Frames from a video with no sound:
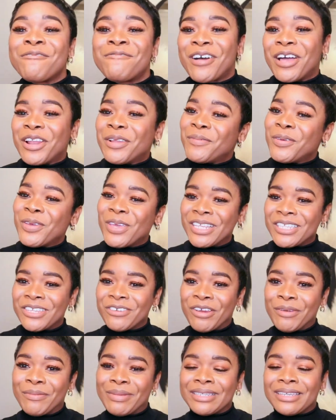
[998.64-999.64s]
Follow me on
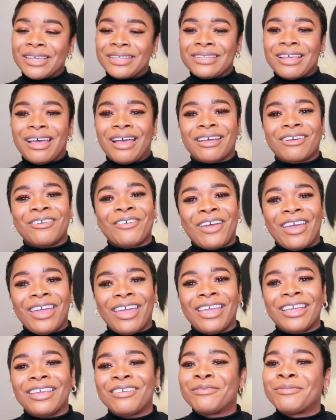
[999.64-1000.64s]
Instagram and TikTok,
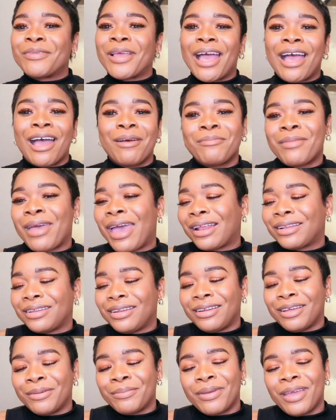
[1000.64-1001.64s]
okay? I'm
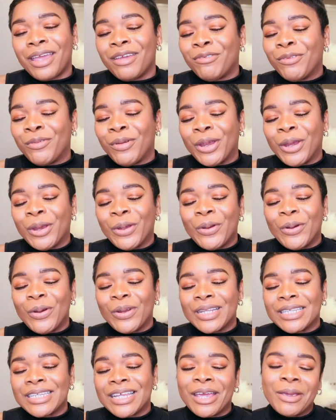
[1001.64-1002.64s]
acting up everywhere all
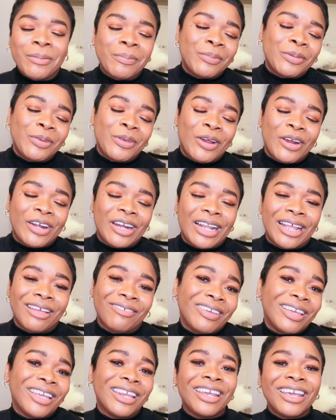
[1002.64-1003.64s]
the time. You're gonna
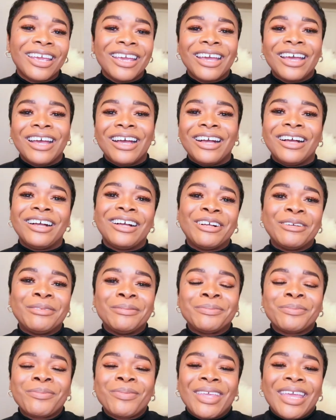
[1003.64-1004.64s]
love it.
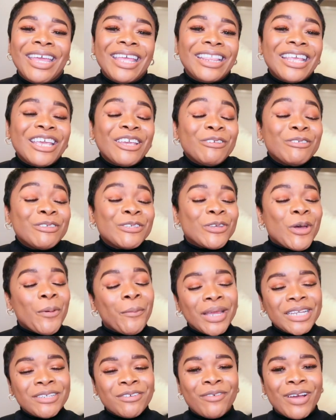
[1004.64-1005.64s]
Thank you so
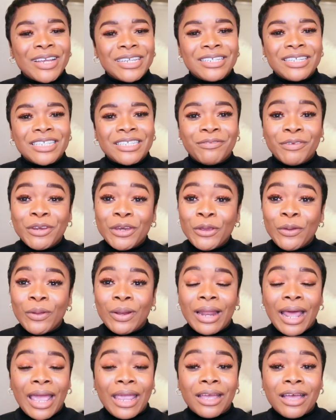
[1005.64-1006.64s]
much for watching this video.
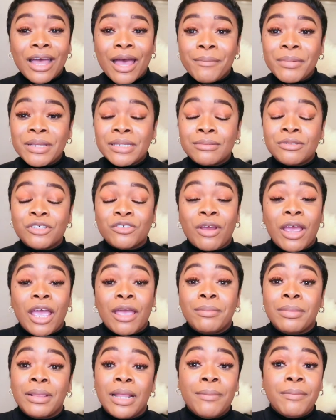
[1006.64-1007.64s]
Like, comment,
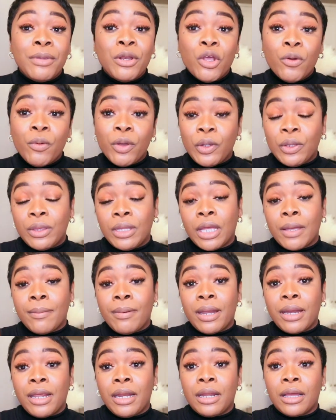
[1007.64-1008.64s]
subscribe. Let me know what you think
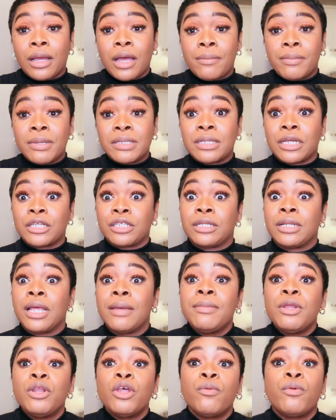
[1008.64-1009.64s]
about it in the comment section.
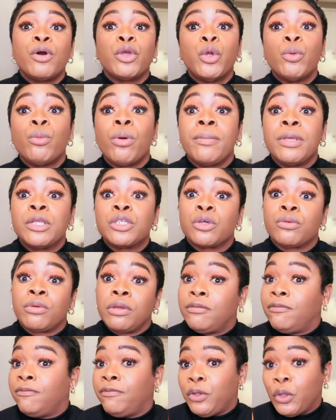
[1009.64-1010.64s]
Let me know what you want me to
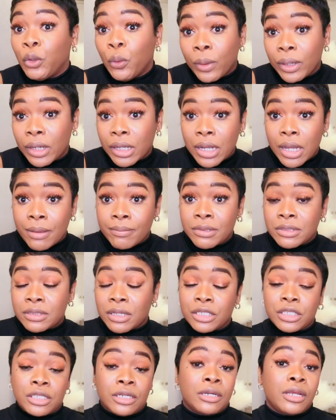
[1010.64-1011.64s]
review in the comment
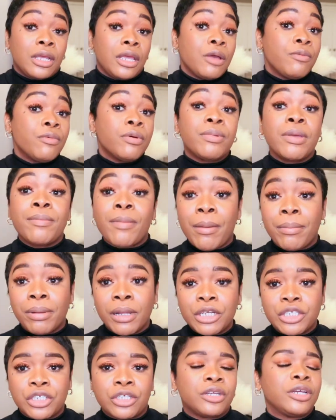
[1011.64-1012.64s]
section. It would be my
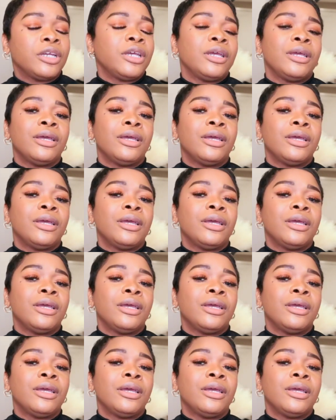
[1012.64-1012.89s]
pleasure.